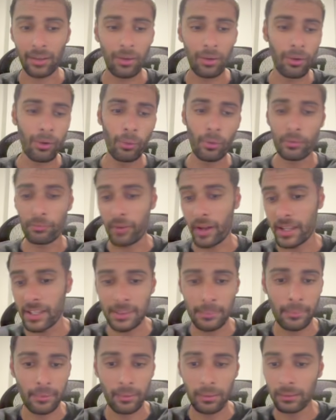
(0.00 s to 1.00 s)
oh, if I
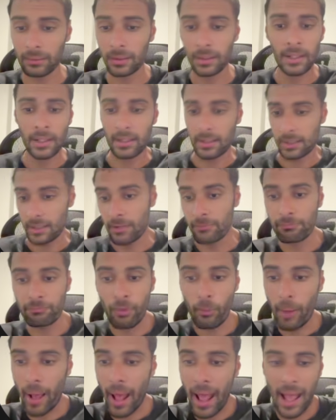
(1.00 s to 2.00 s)
email
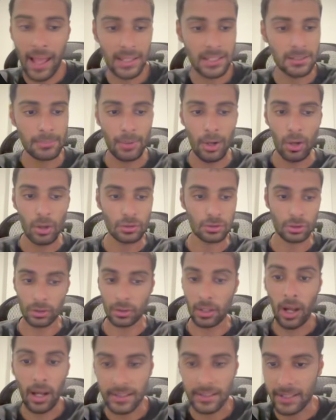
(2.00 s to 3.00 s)
info at emails or
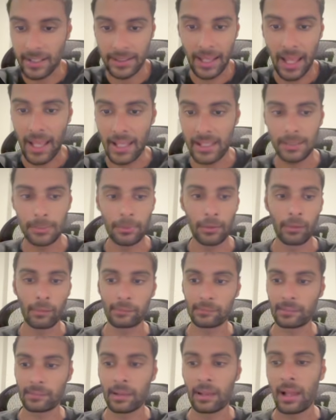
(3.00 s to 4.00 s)
contact at
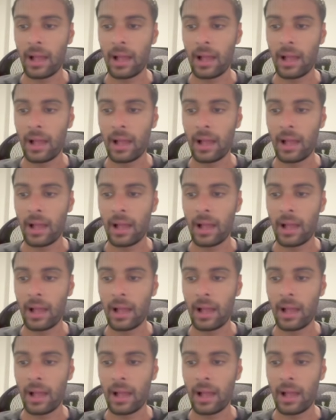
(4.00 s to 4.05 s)
emails,